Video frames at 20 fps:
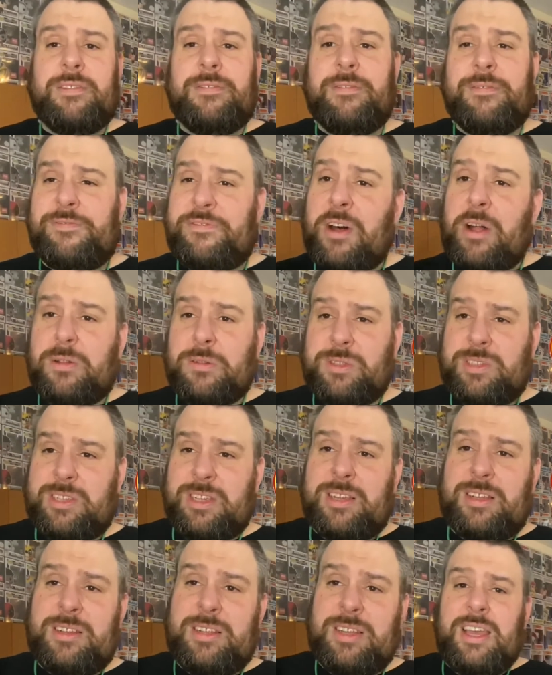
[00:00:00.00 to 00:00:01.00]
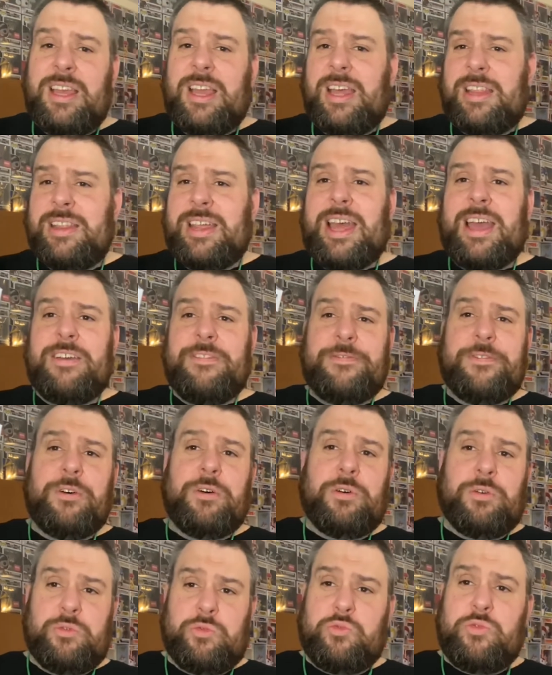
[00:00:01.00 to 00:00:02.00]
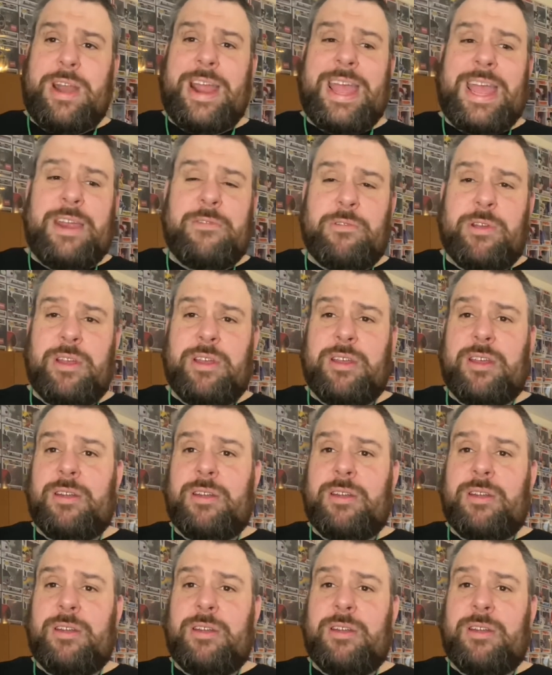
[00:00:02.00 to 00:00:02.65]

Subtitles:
vaulted, and therefore rarer